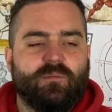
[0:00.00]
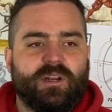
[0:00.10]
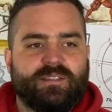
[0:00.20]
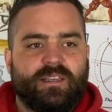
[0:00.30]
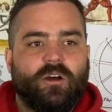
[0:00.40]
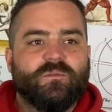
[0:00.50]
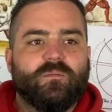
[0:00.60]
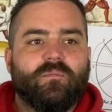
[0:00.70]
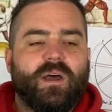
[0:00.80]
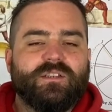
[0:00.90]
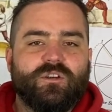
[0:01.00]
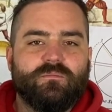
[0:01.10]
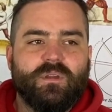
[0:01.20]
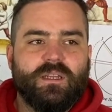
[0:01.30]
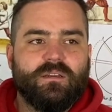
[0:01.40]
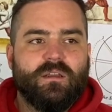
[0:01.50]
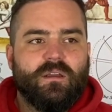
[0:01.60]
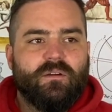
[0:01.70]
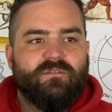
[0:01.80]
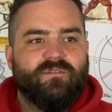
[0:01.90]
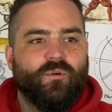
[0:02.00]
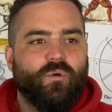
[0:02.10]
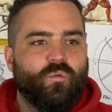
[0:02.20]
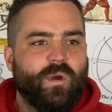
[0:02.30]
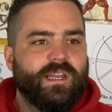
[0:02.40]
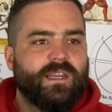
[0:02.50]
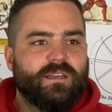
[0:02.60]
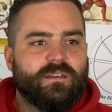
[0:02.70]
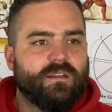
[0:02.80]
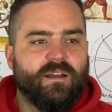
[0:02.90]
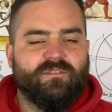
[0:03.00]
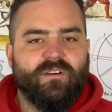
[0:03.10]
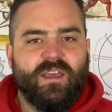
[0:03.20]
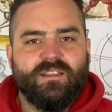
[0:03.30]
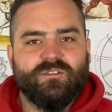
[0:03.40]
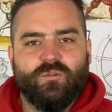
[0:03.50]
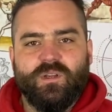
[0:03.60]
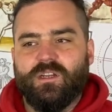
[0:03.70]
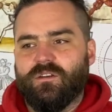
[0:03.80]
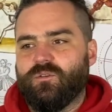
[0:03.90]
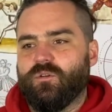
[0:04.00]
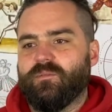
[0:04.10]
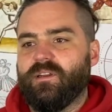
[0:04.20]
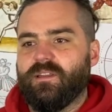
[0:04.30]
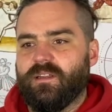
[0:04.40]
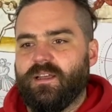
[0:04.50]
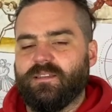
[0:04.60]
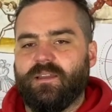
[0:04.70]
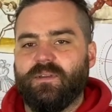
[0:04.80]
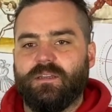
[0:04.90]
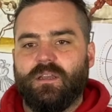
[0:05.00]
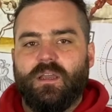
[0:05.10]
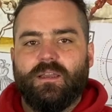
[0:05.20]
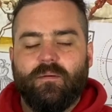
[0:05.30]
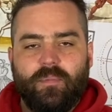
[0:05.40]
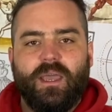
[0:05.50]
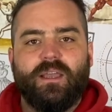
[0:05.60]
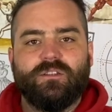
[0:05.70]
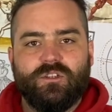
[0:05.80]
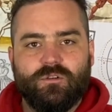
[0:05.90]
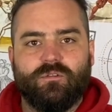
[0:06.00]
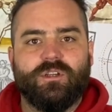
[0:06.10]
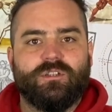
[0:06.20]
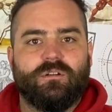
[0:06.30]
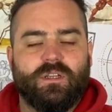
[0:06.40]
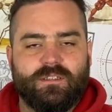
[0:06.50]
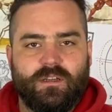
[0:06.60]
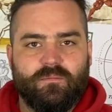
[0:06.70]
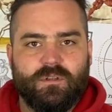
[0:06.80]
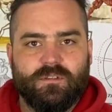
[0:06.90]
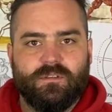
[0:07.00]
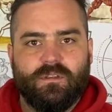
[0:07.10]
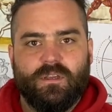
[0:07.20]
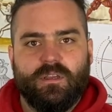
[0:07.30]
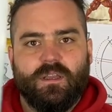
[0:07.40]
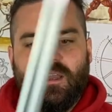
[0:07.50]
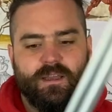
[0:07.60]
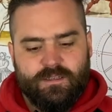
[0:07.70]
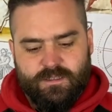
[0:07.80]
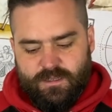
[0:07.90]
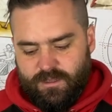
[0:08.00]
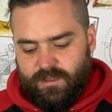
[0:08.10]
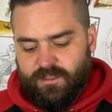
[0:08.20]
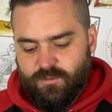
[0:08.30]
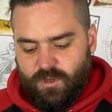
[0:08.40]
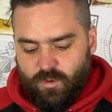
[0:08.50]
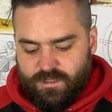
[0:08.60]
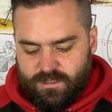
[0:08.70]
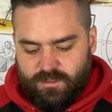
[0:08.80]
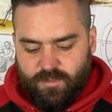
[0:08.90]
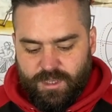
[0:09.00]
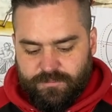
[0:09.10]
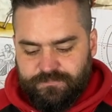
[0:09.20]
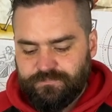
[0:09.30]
And when I say optimum, I don't mean for winning a fight or winning a tournament or anything like that. I mean compared to original examples. And that's what I want it to be.